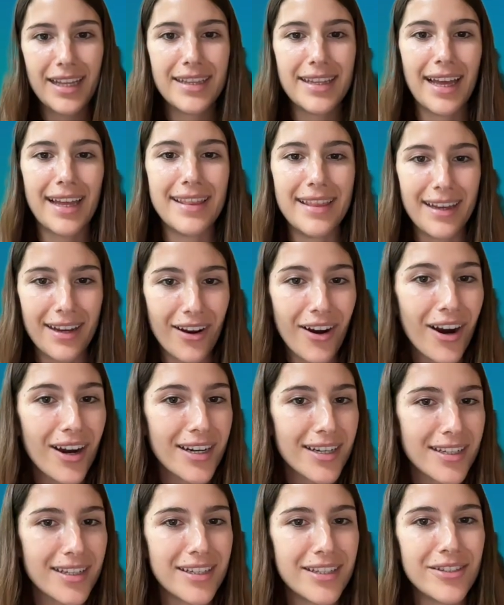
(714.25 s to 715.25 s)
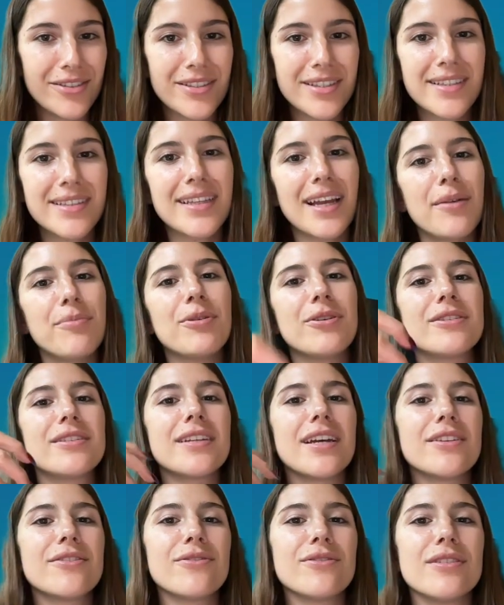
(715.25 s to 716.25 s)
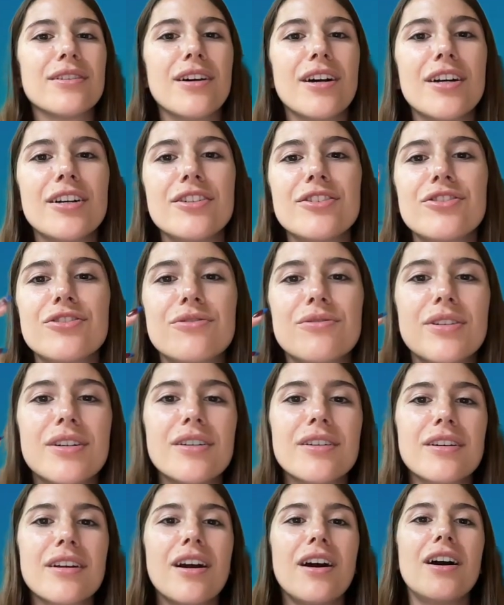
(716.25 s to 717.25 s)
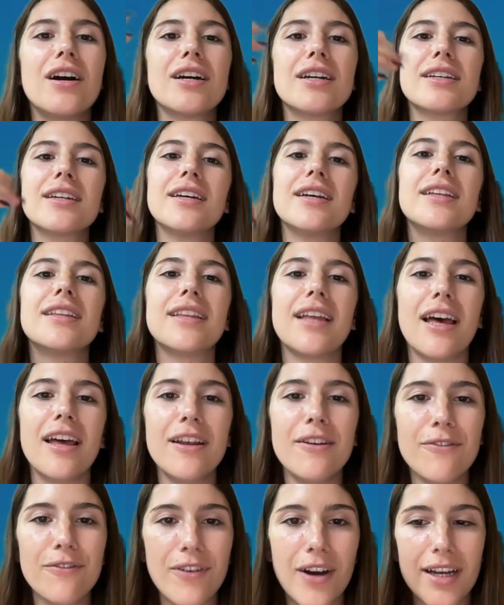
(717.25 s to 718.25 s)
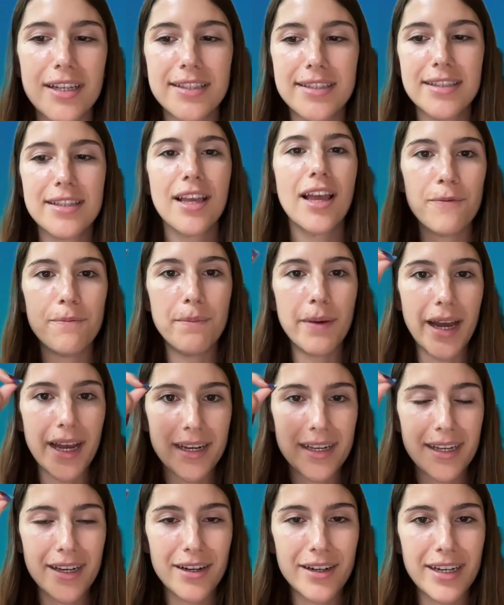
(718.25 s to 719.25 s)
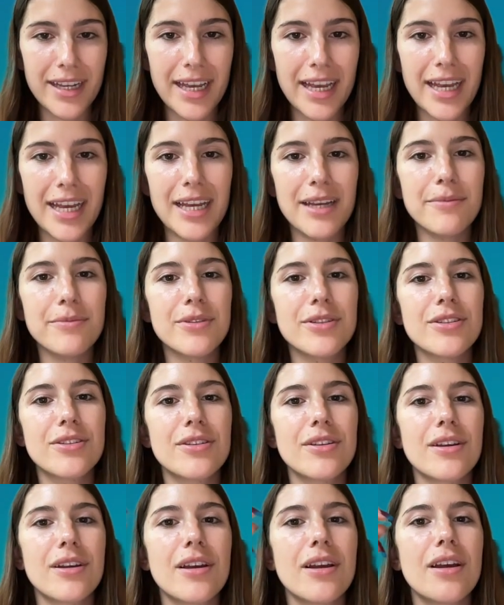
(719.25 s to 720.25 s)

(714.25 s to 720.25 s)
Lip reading: Then the garden. You step outside to a large rear garden that invites backyard games,